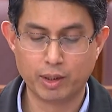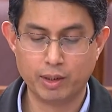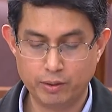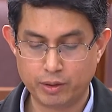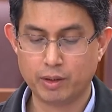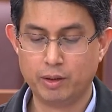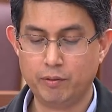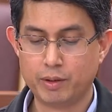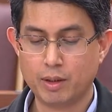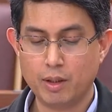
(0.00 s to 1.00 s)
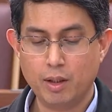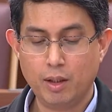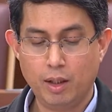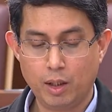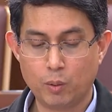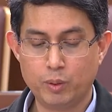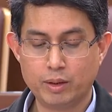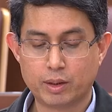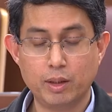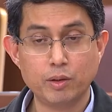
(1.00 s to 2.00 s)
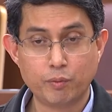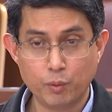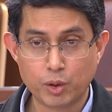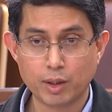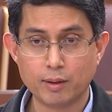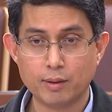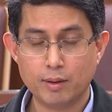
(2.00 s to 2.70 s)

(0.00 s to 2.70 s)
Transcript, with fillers: and initiatives, including Skills Future